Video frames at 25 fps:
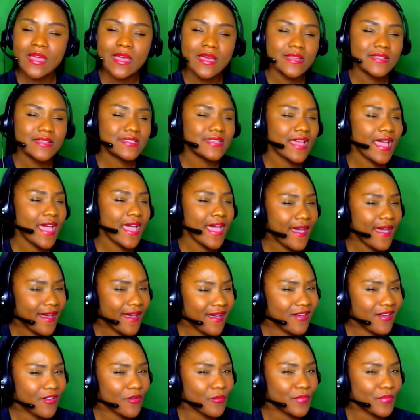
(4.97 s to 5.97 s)
to
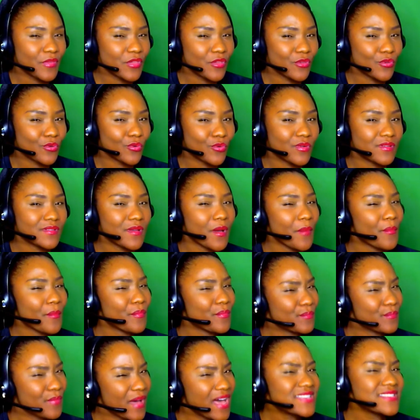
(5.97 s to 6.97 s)
help you
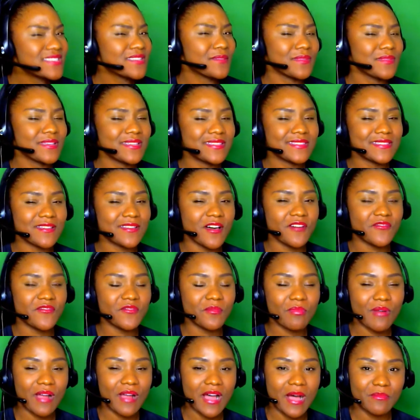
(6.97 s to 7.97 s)
possibly solve a
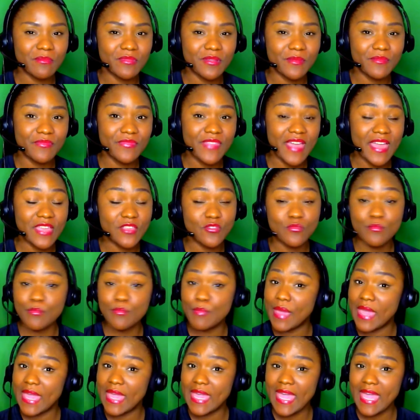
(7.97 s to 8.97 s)
problem that you
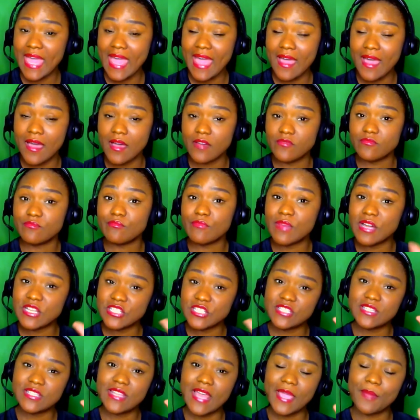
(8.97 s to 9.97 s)
may have, much
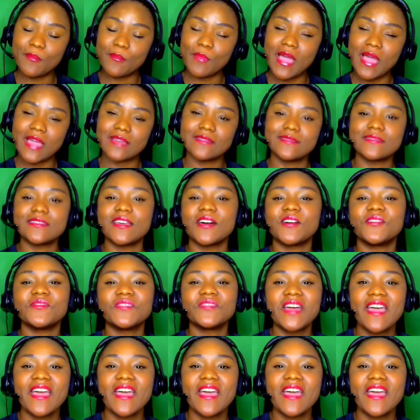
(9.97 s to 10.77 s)
like myself.